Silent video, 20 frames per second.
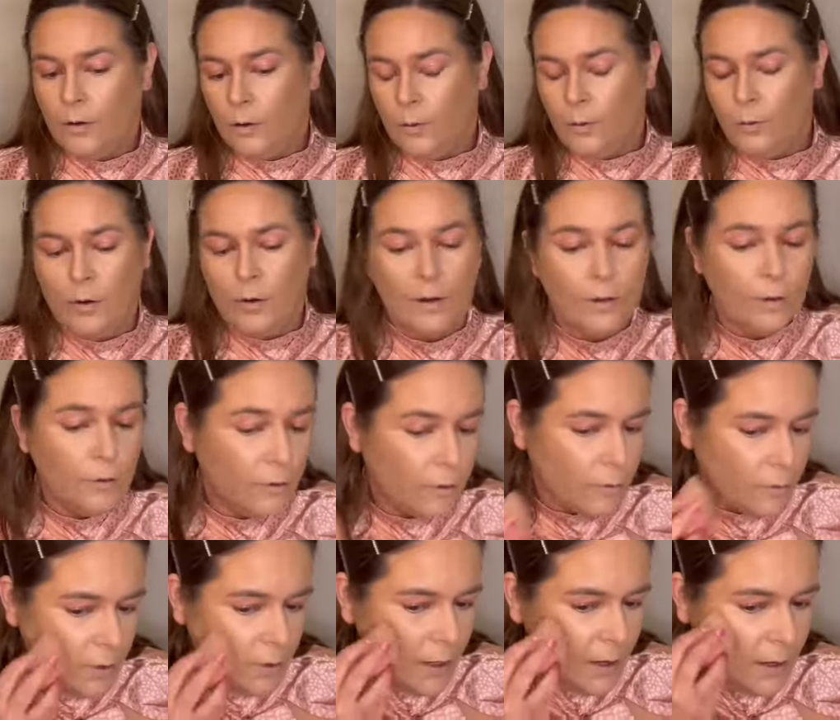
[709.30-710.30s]
Oh, it looks
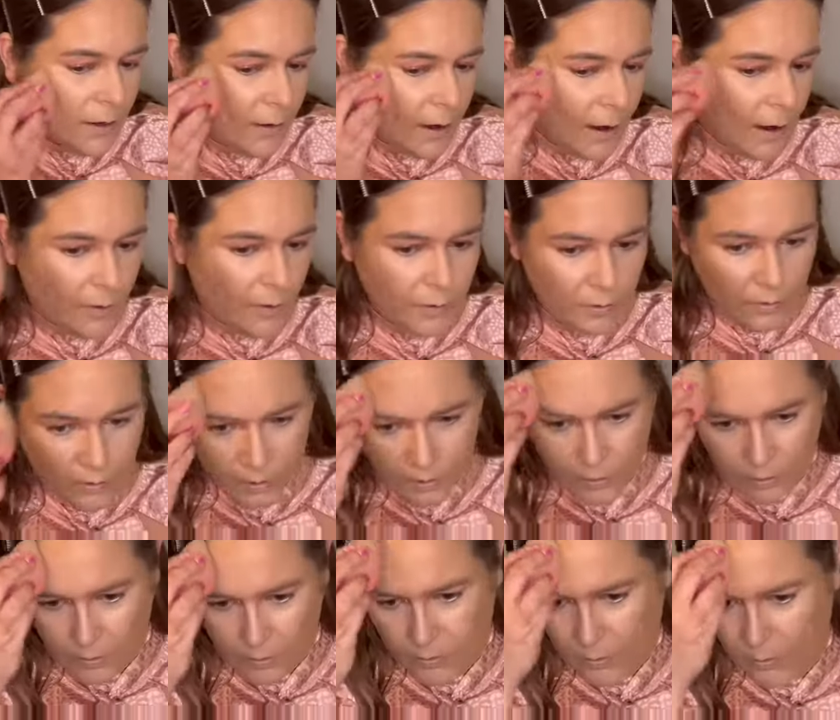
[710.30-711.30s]
really nice,
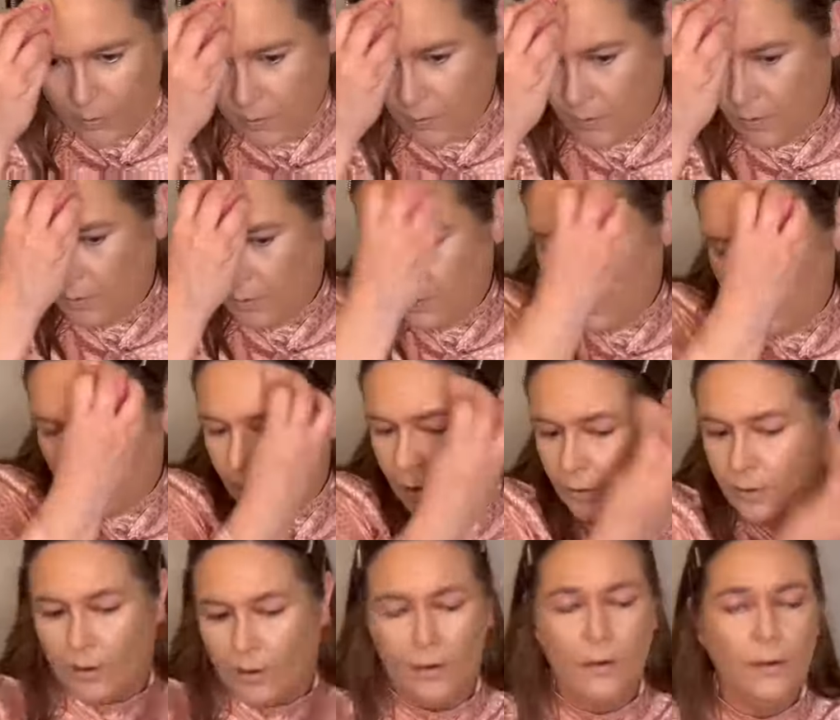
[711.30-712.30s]
I
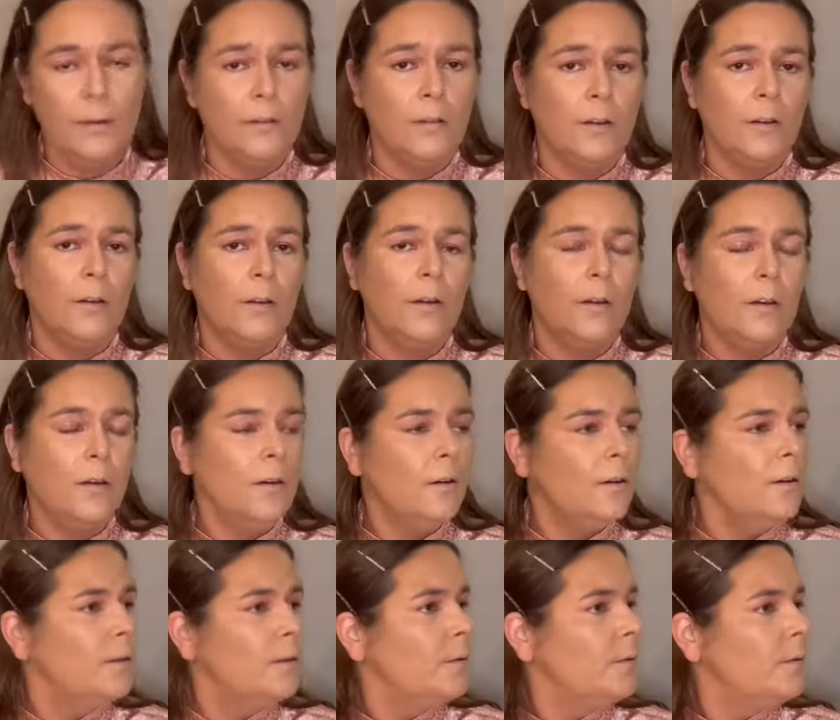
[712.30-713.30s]
think.
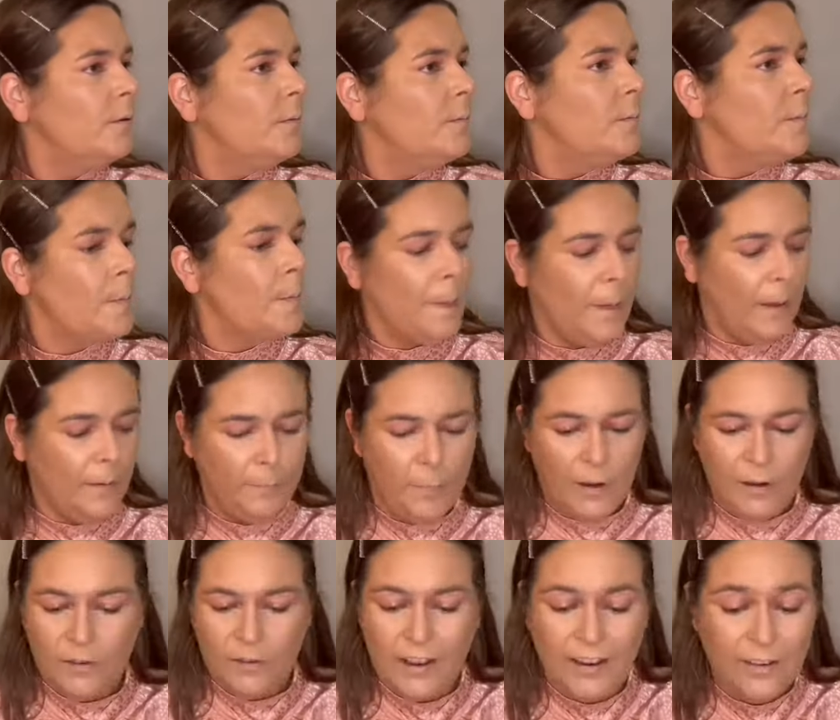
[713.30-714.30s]
That
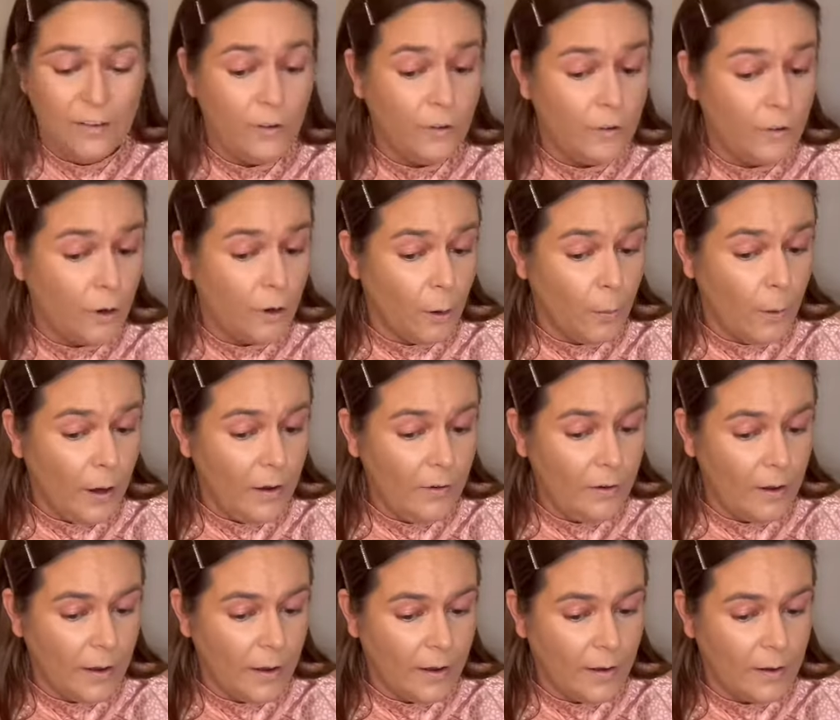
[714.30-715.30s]
mixed in so
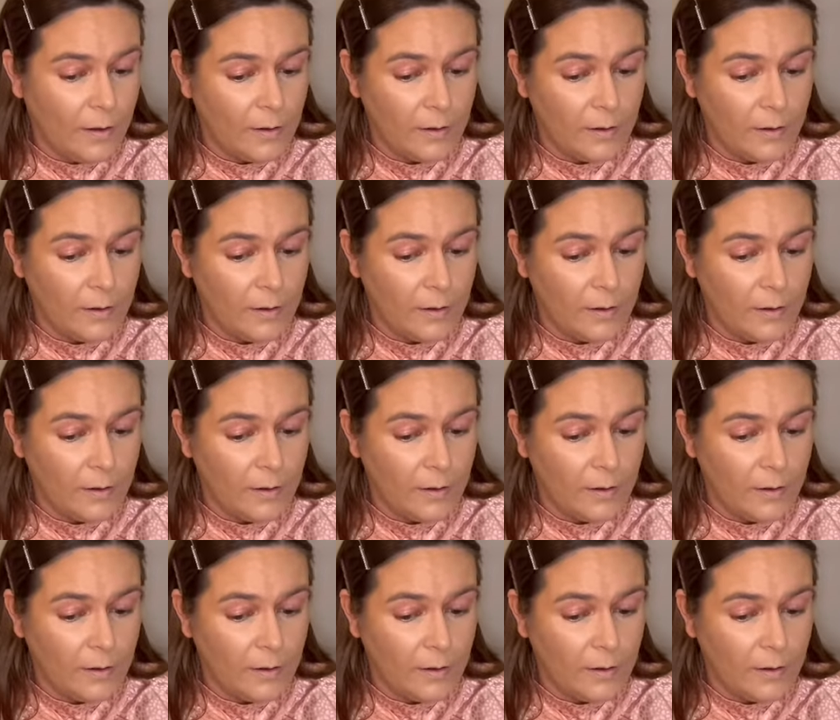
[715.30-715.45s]
easily.